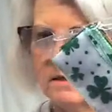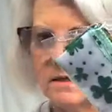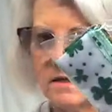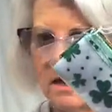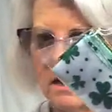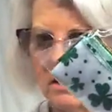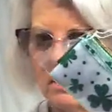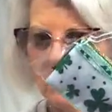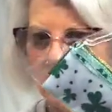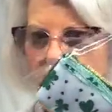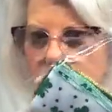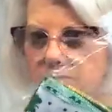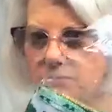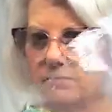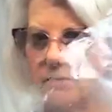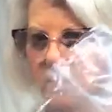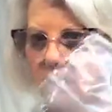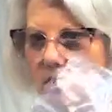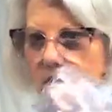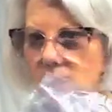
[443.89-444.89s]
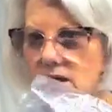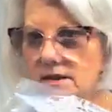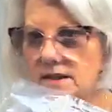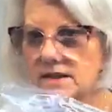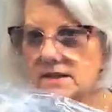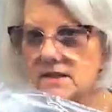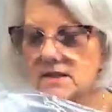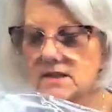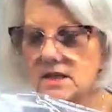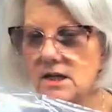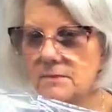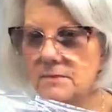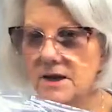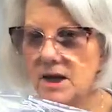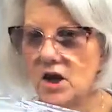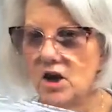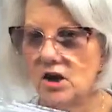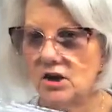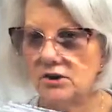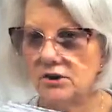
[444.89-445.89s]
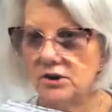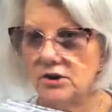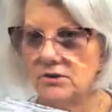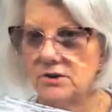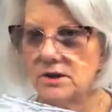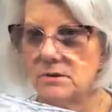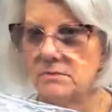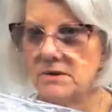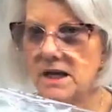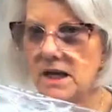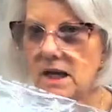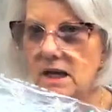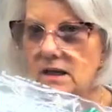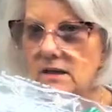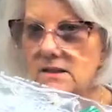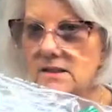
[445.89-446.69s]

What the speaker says: So this is going to be all new to me.